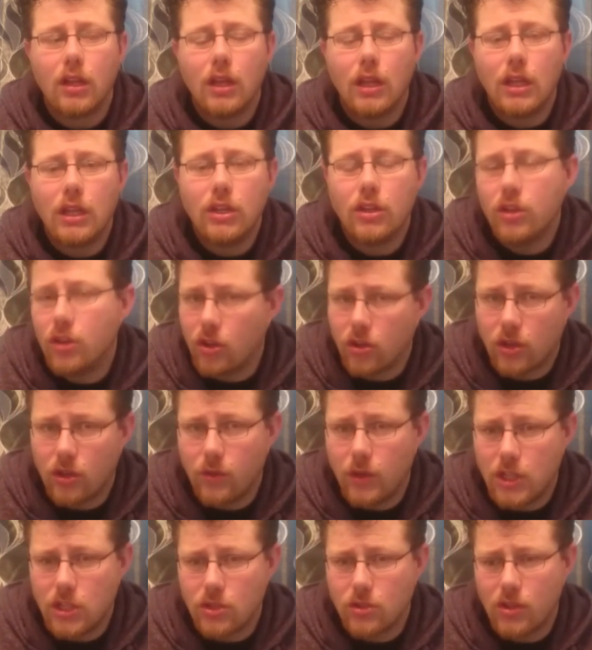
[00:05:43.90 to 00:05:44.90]
you're not going to
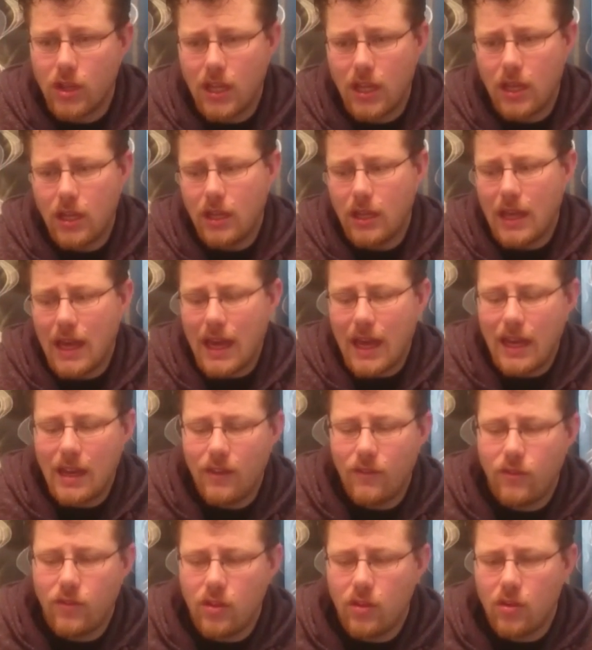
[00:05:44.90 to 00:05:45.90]
enjoy it. And
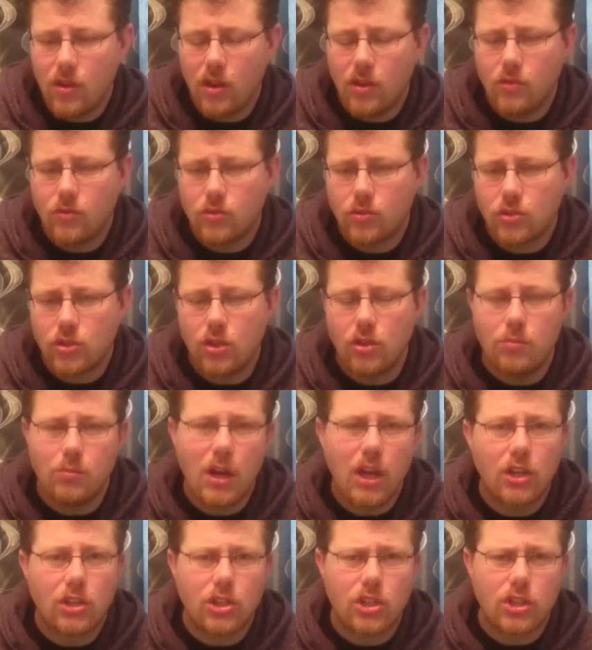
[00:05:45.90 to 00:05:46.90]
if you know too
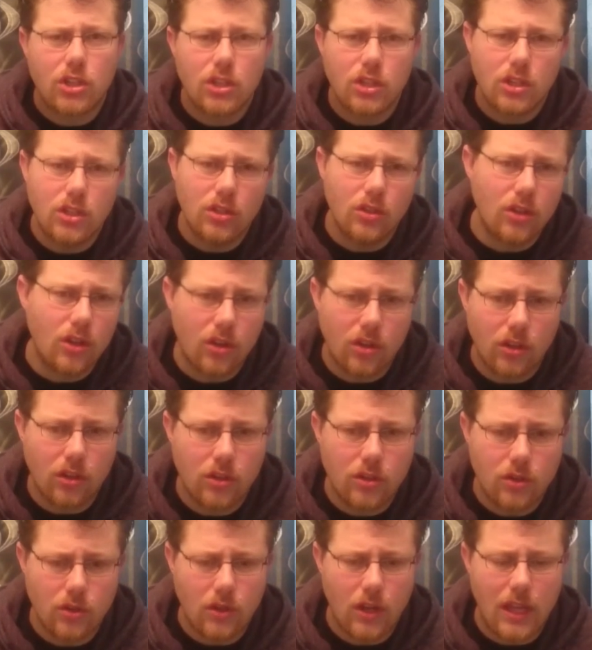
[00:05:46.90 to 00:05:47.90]
much, you're not going to
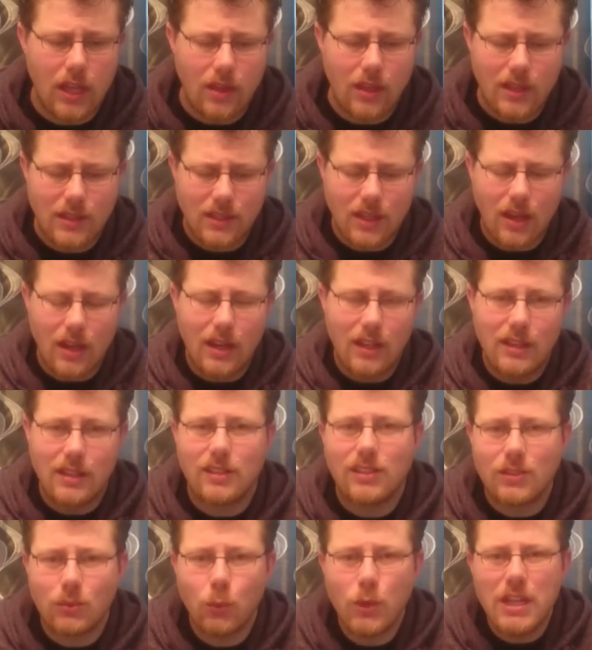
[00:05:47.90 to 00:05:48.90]
enjoy it. There's kind of this
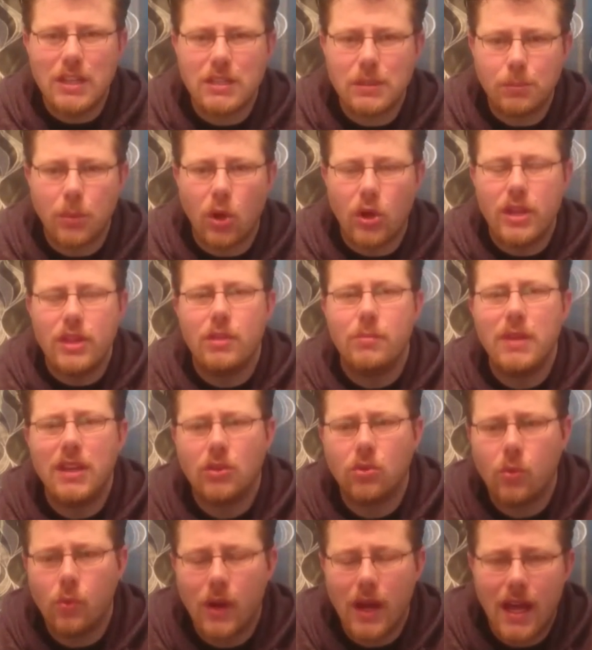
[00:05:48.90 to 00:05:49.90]
sweet spot in the middle
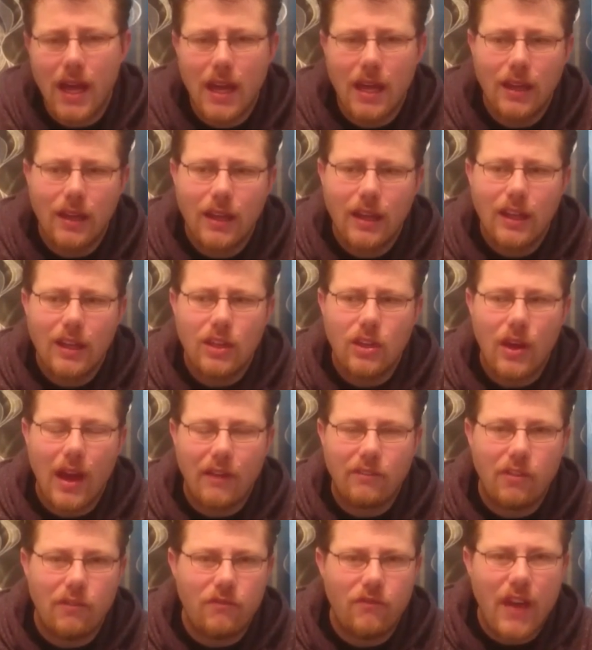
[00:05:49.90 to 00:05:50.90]
where you have
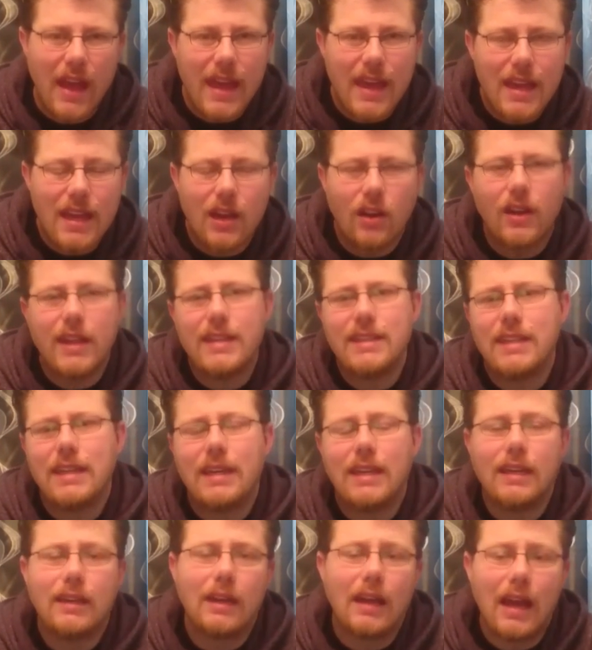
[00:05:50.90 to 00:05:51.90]
a vague
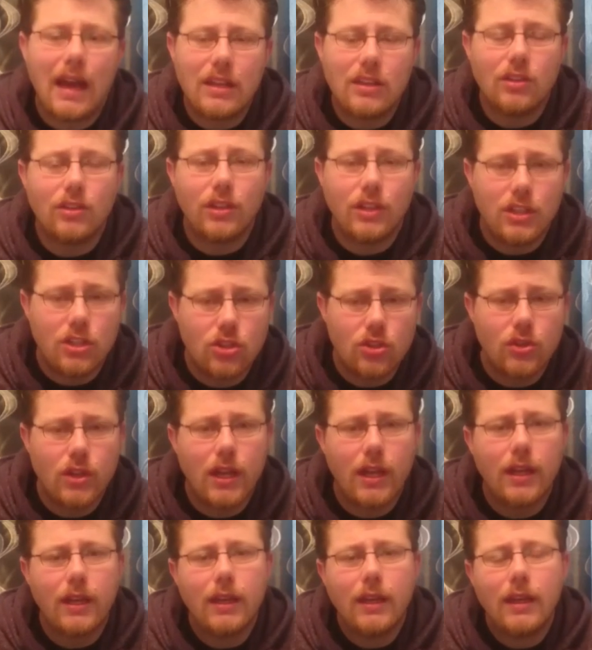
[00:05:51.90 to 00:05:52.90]
idea and you'll enjoy
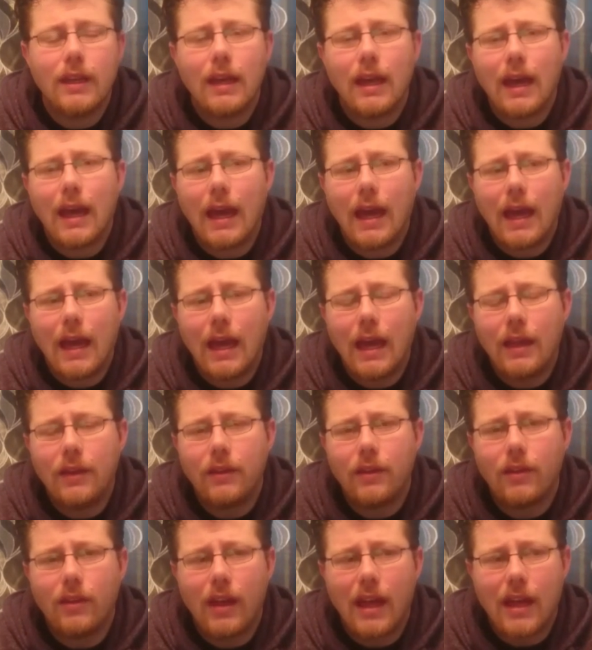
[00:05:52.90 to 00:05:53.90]
it. And
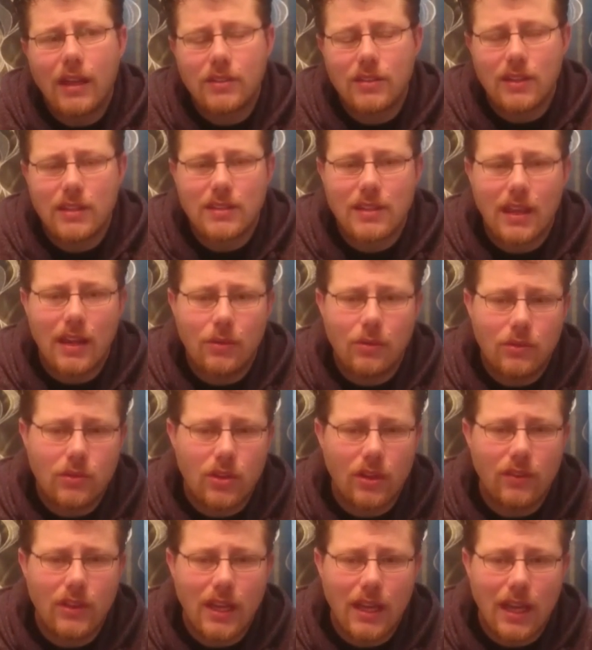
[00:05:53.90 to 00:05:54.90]
as I say, with
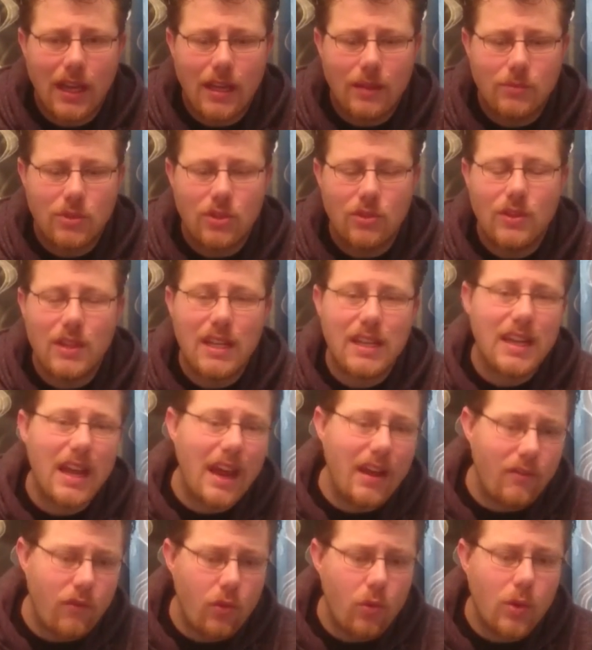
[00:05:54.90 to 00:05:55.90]
trivia games, you need
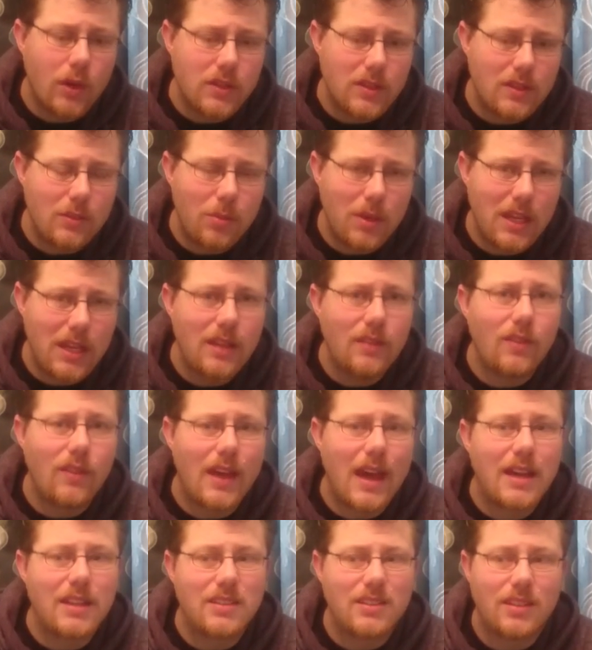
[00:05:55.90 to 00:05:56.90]
everyone to be in
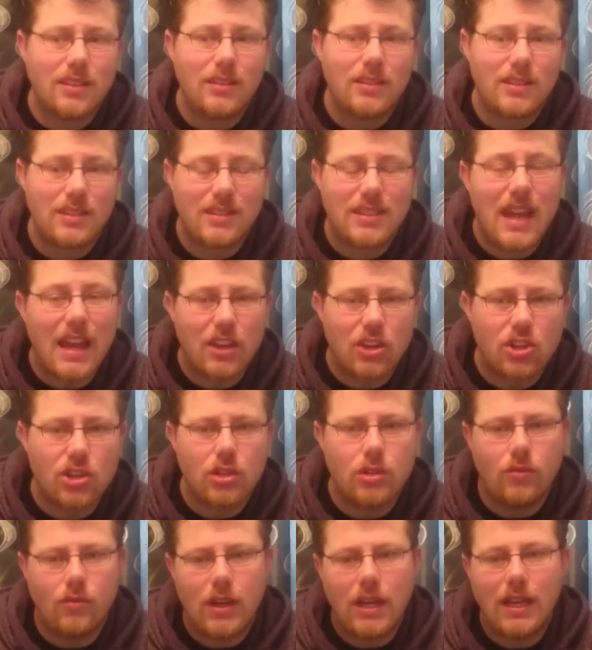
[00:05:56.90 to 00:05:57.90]
that
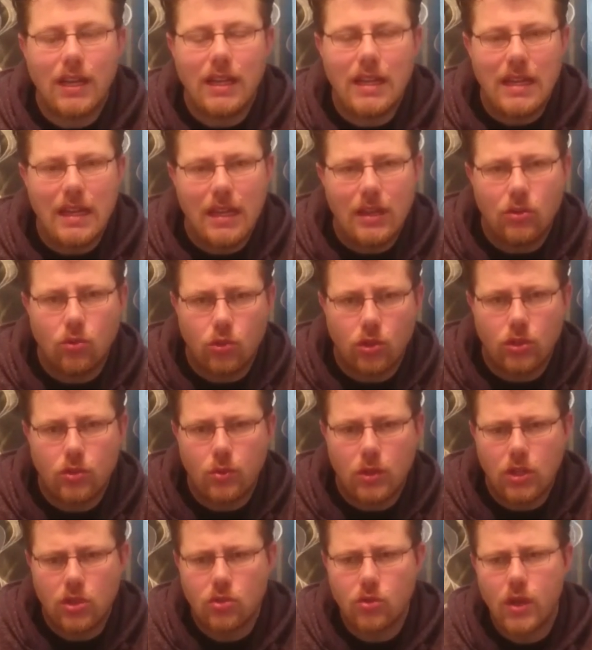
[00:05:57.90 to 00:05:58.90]
section really in order to
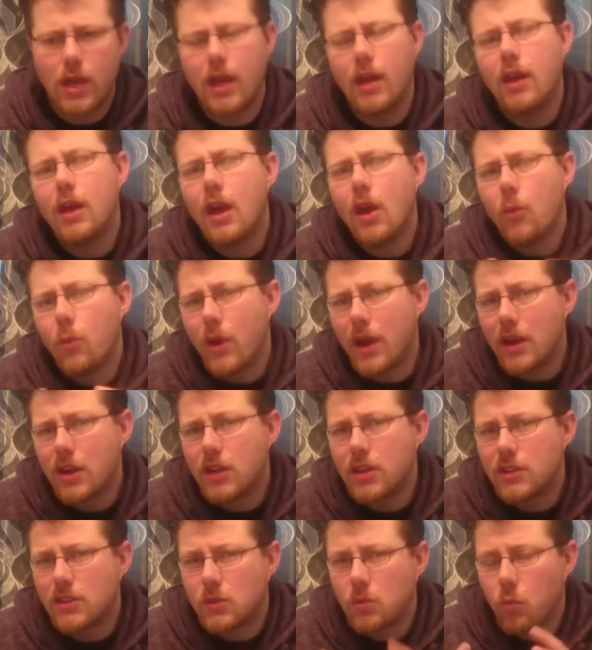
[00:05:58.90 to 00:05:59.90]
enjoy it.
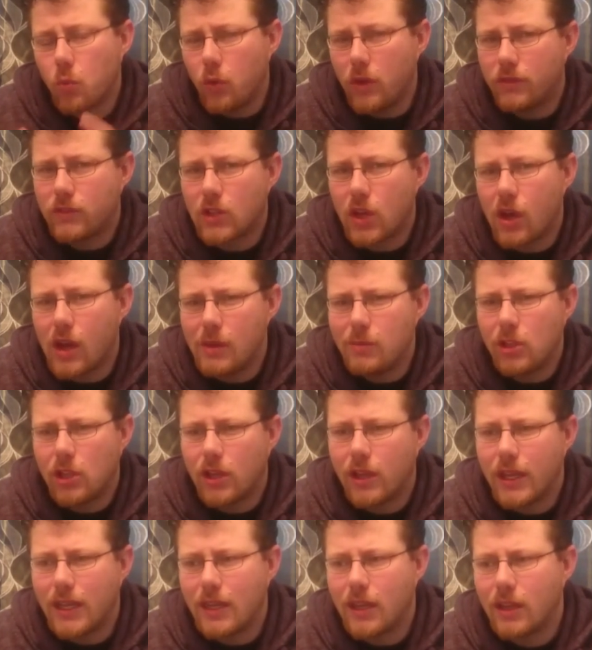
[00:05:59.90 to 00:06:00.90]
Whereas with
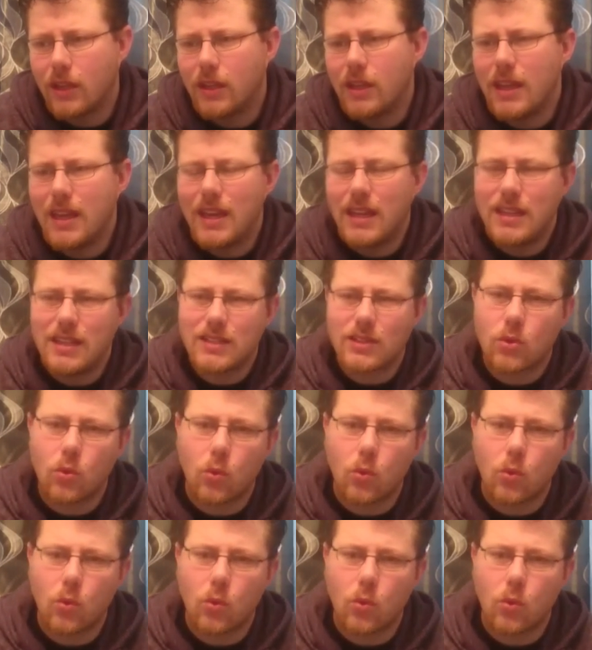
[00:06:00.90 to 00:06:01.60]
Timeline, it is